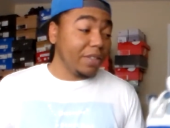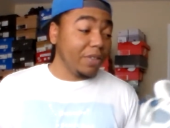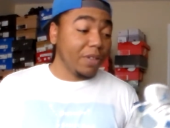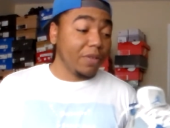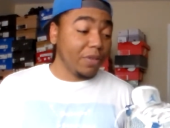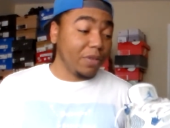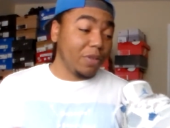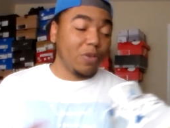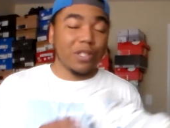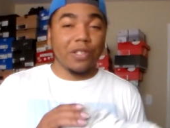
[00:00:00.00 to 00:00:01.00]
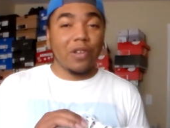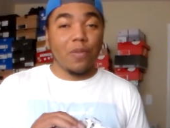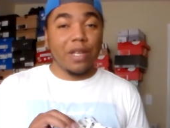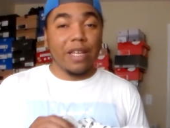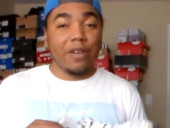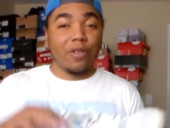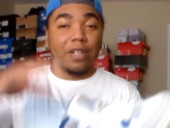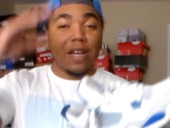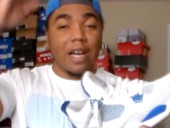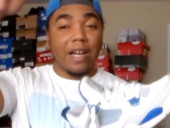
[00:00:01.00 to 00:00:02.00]
you know of course it's going to be held
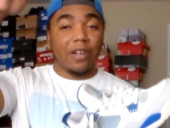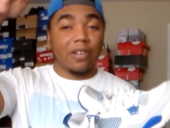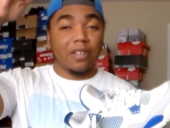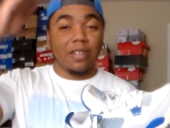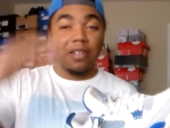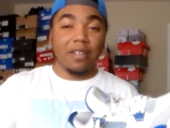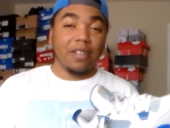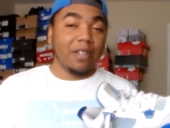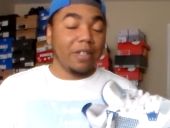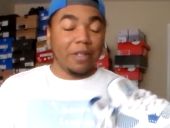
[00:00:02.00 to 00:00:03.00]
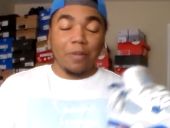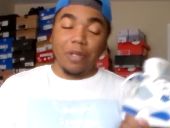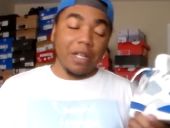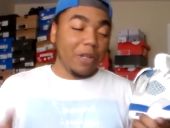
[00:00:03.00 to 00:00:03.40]
in a higher but